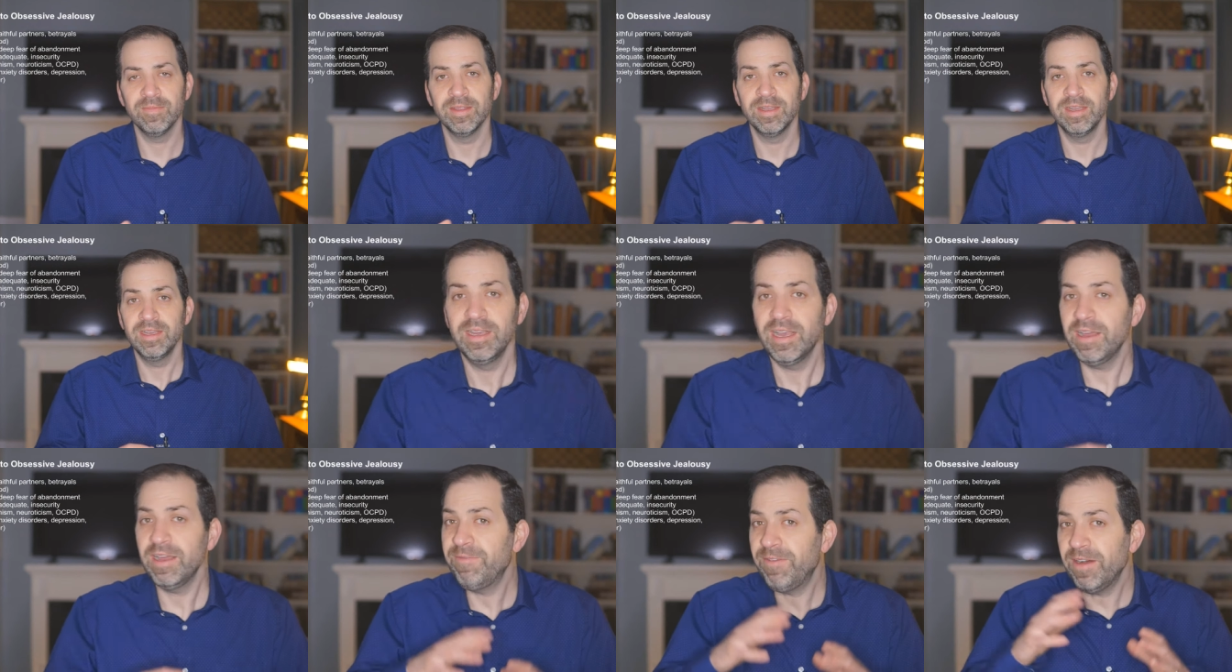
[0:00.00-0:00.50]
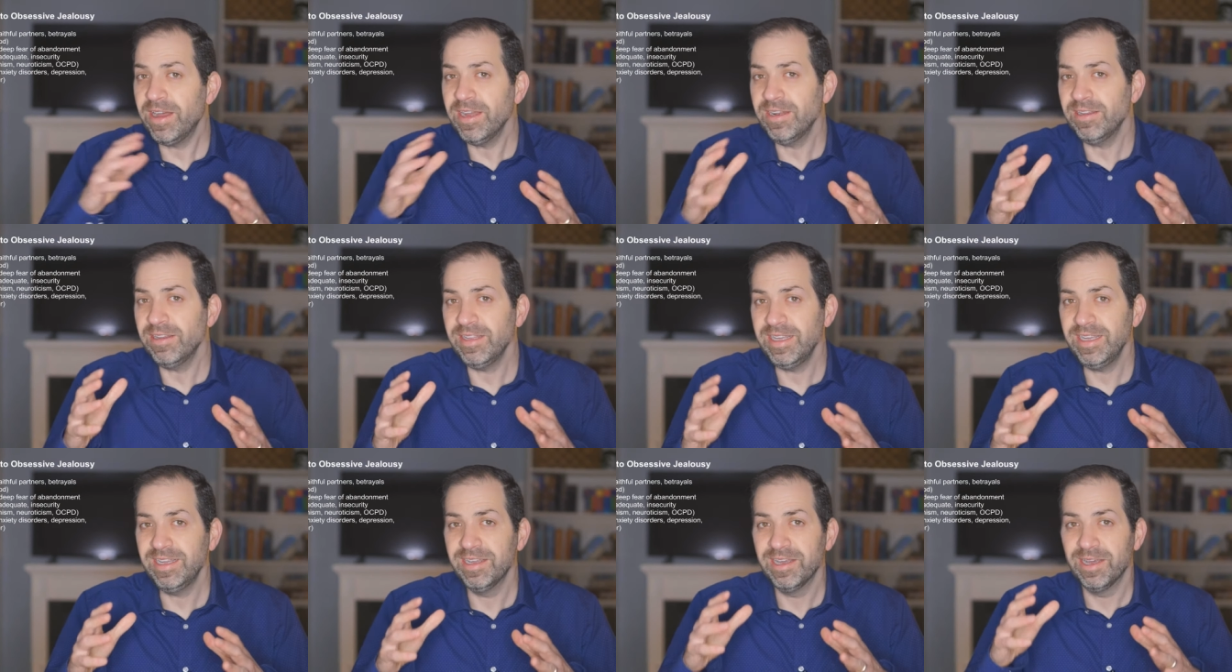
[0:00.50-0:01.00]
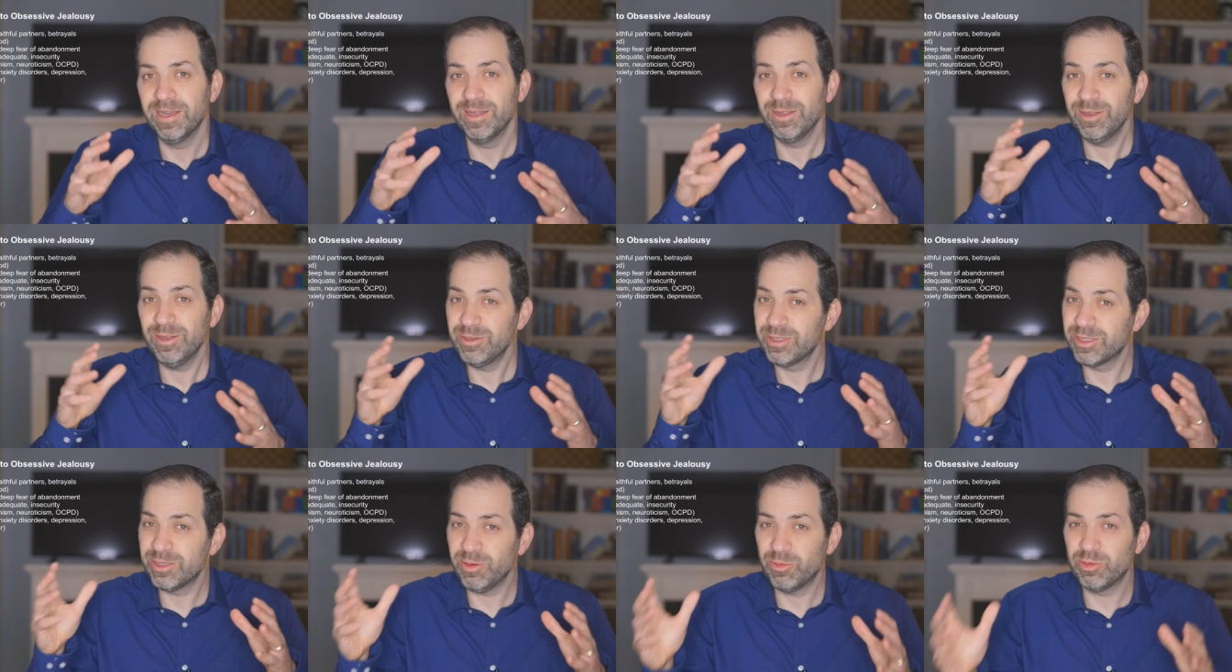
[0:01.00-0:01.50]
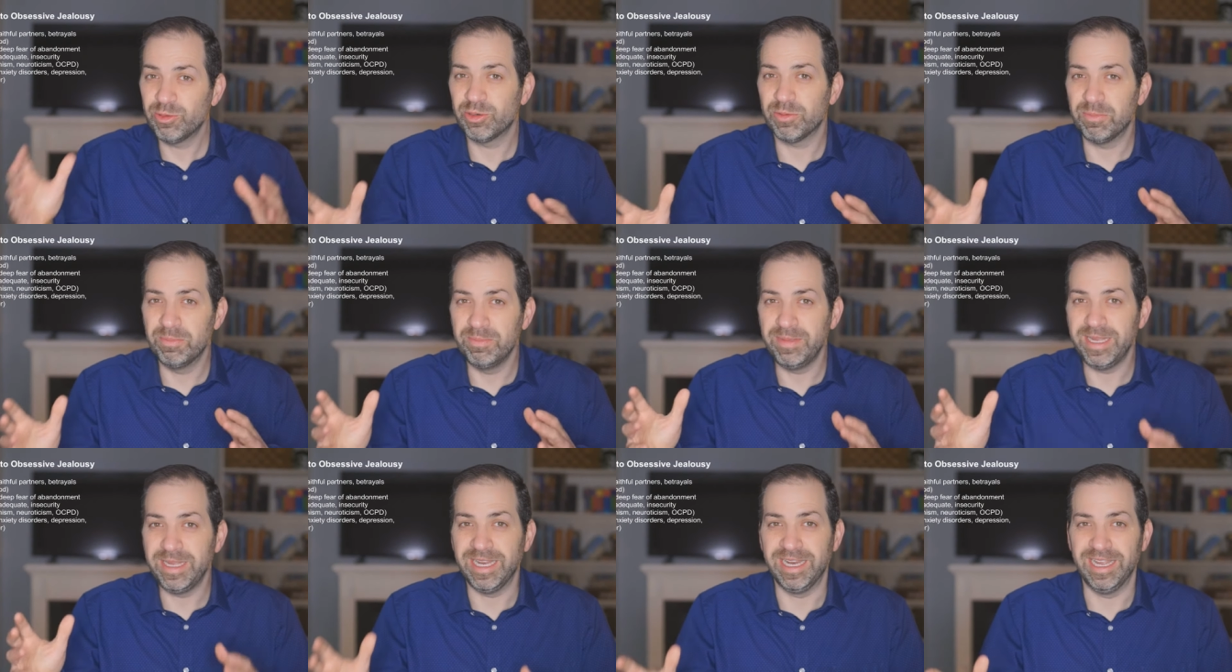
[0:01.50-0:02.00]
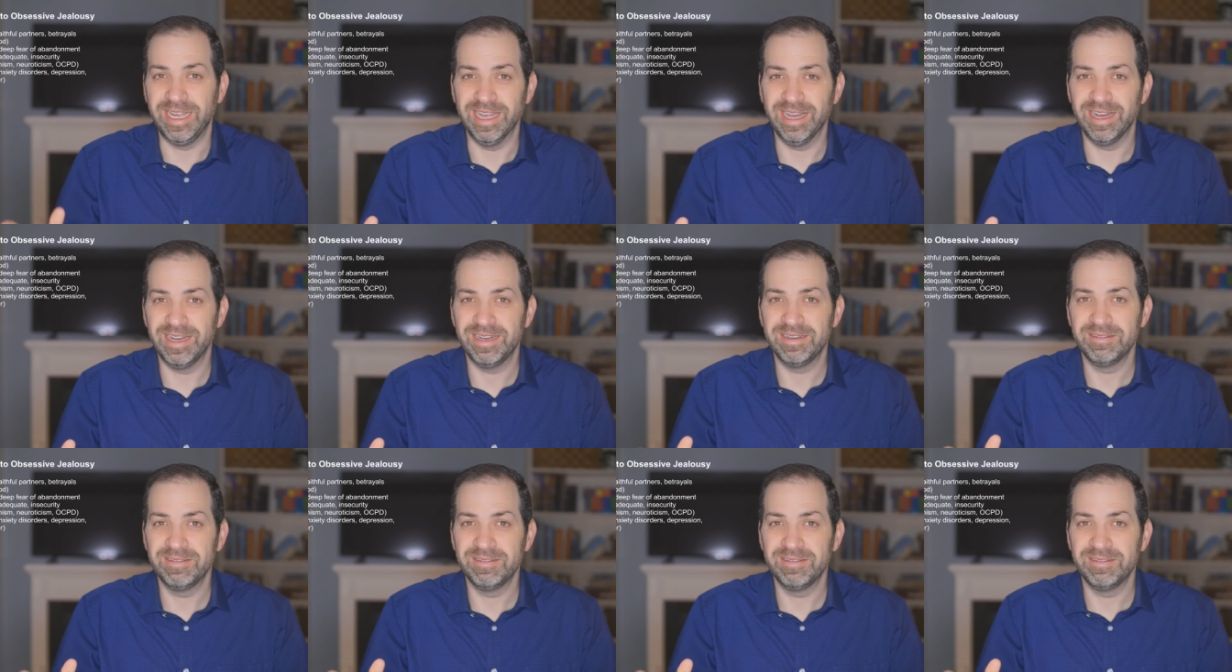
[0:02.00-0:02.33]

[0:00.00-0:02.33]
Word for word: And finally, there's social media.